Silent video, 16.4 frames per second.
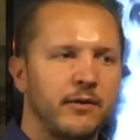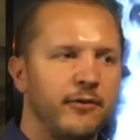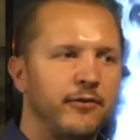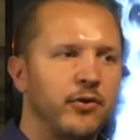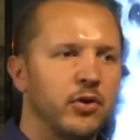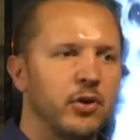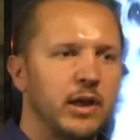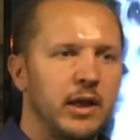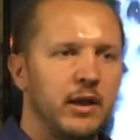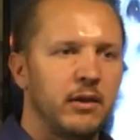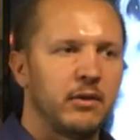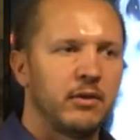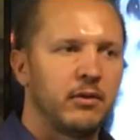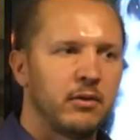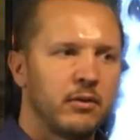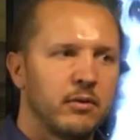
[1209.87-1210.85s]
fully
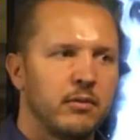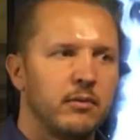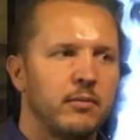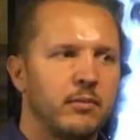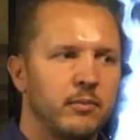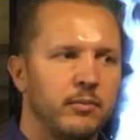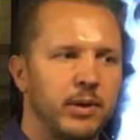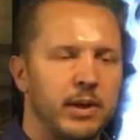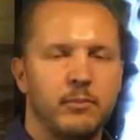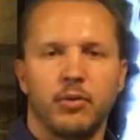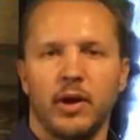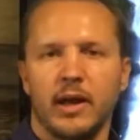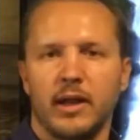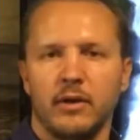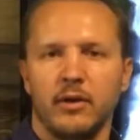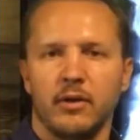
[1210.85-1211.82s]
be
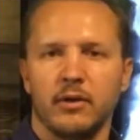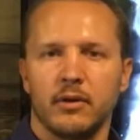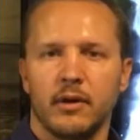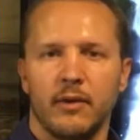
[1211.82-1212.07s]
brand new.